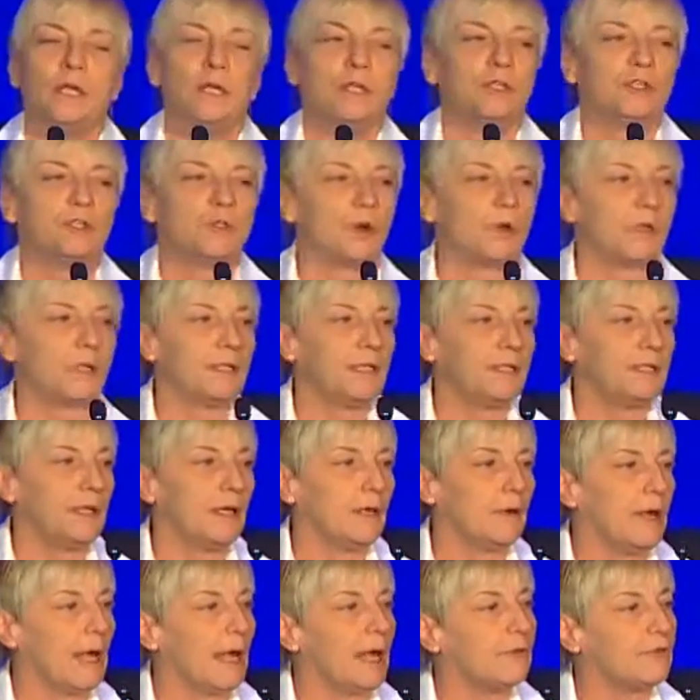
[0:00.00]
Shortly
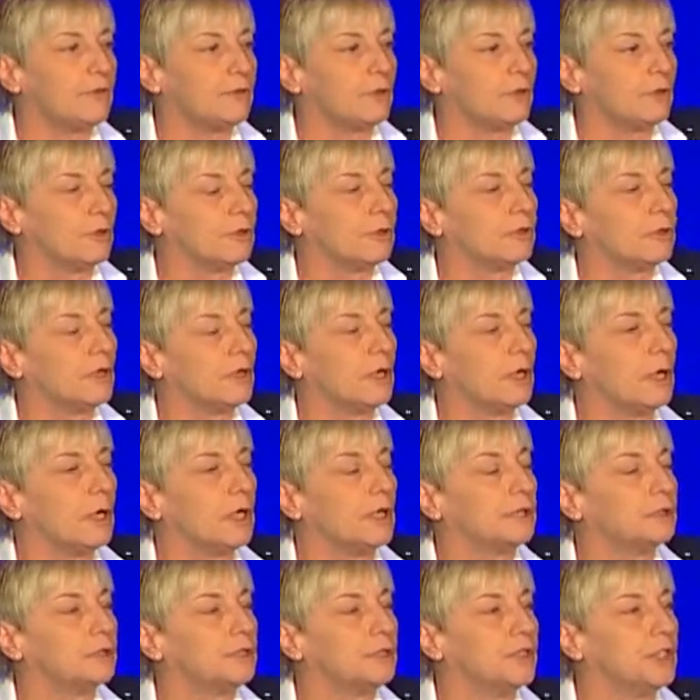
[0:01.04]
thereafter,
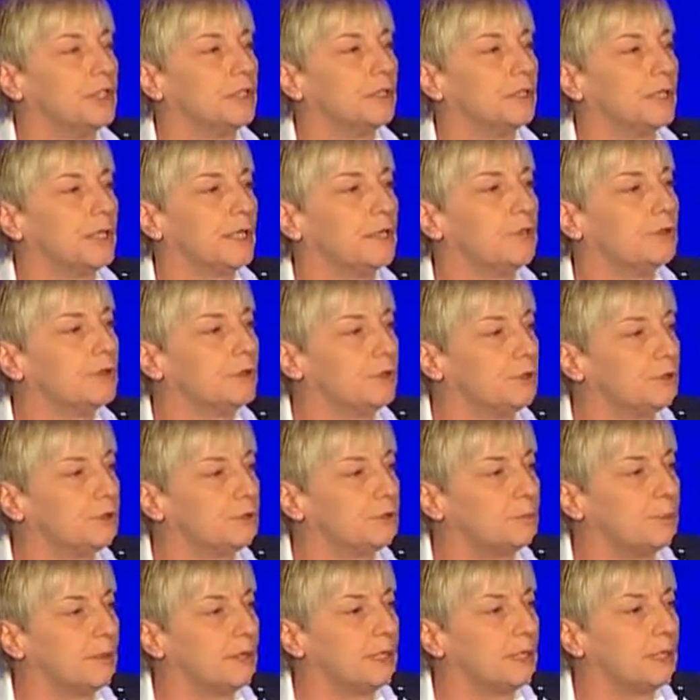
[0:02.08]
Sheila
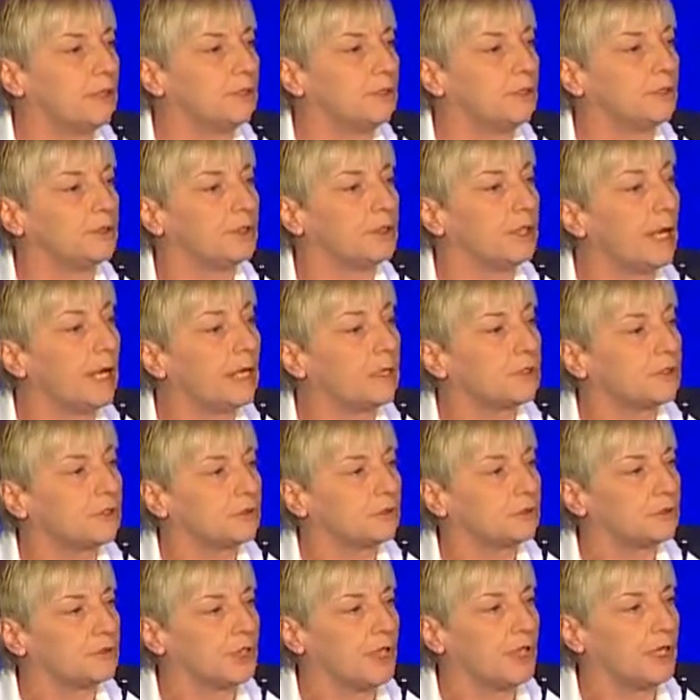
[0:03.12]
introduced me to the
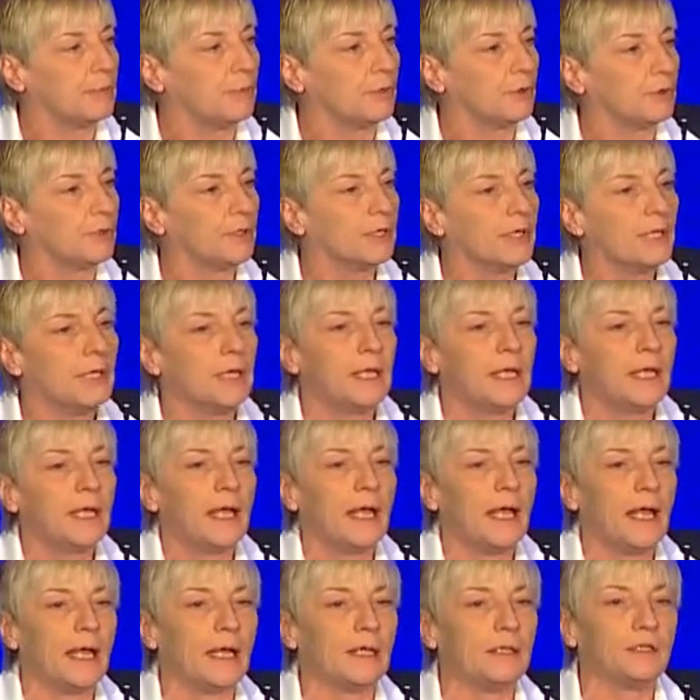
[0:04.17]
National Chamber
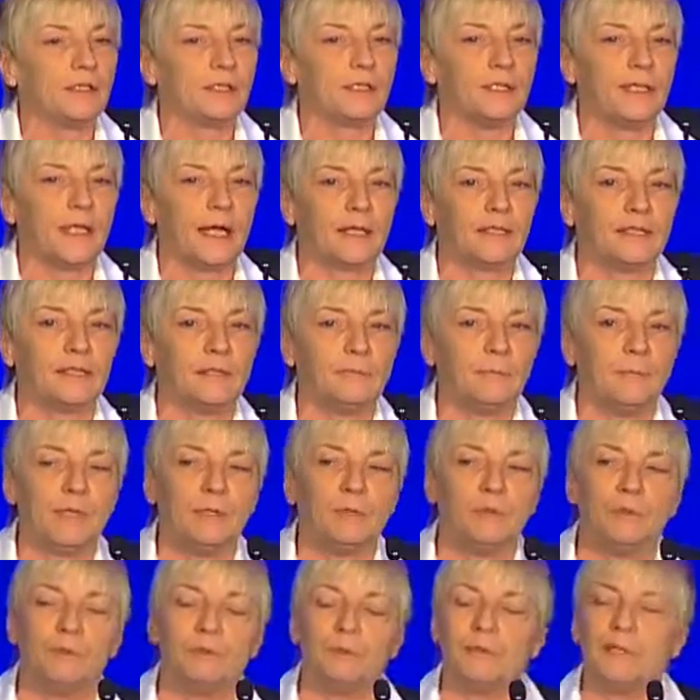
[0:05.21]
and connected me
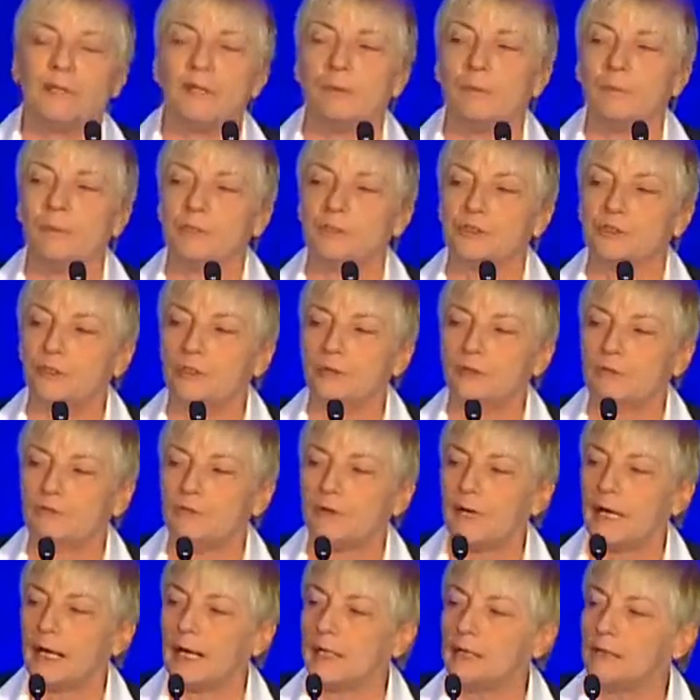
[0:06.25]
with becoming
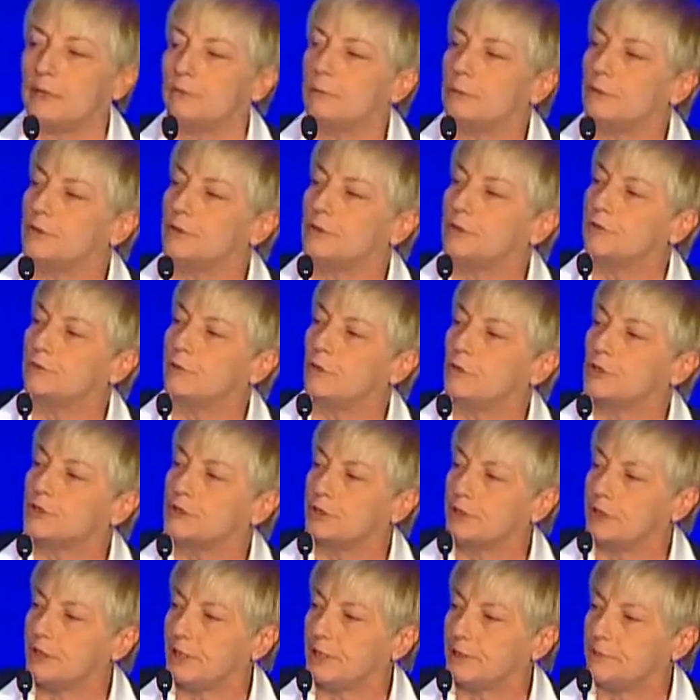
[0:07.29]
certified with the
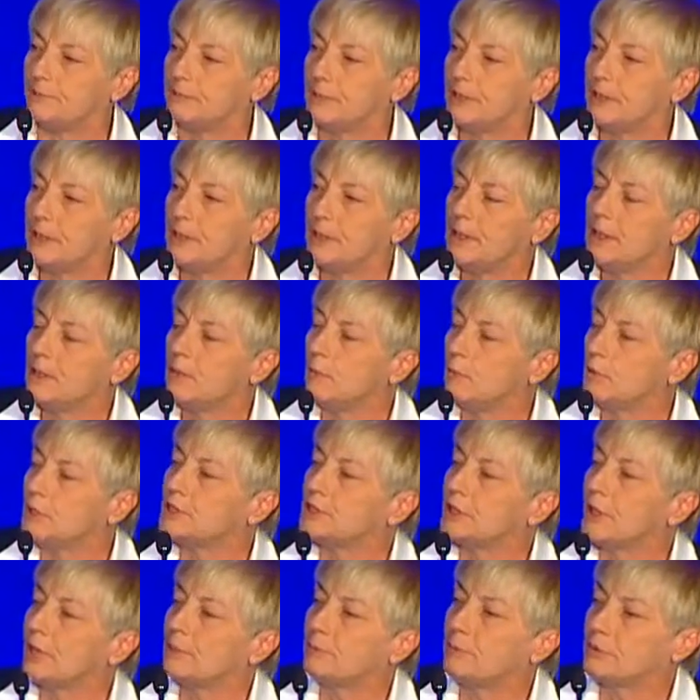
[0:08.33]
diversity,
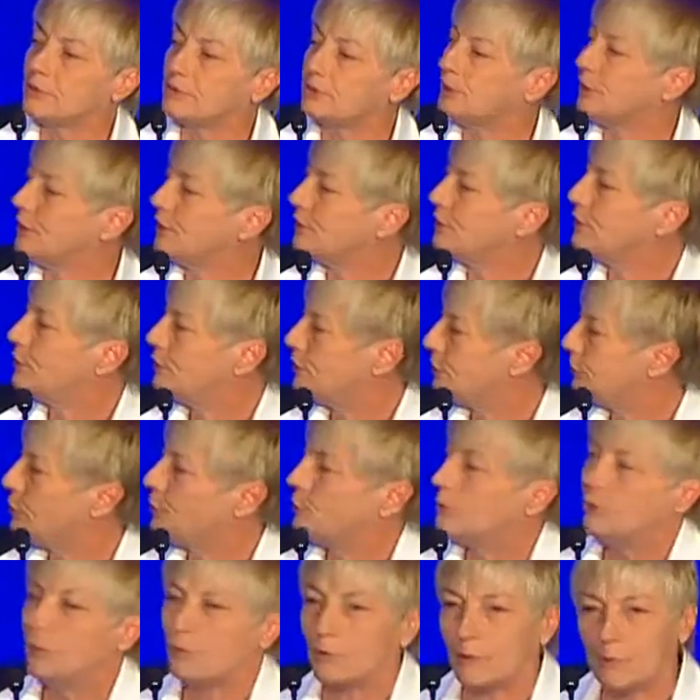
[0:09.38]
which I proceeded to
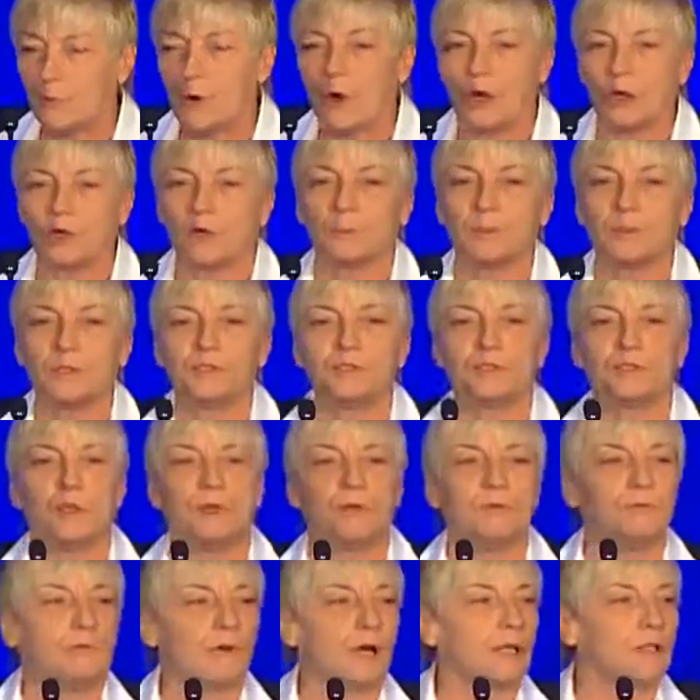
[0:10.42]
do, remarkably
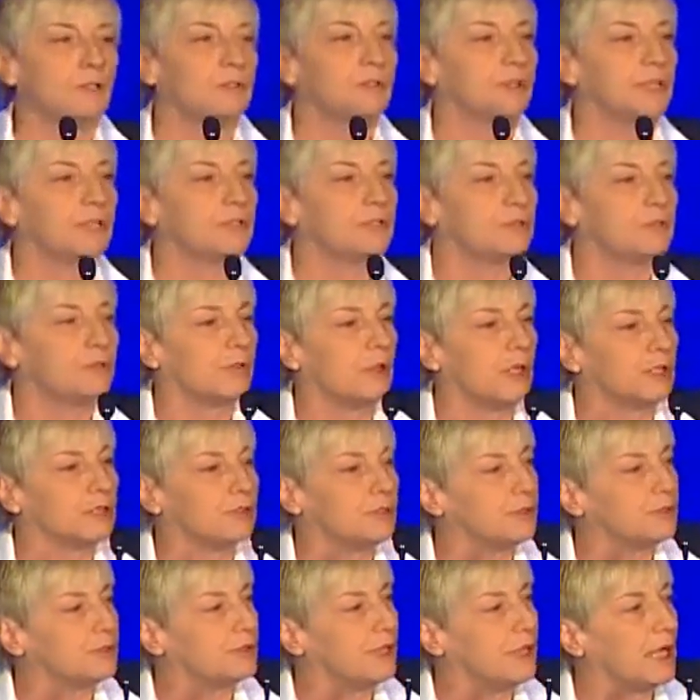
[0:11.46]
so, followed the
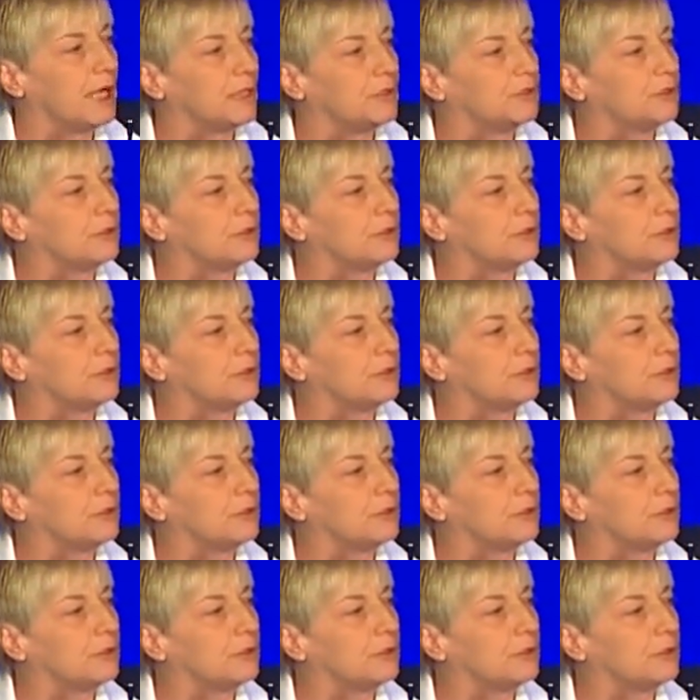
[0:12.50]
instructions and got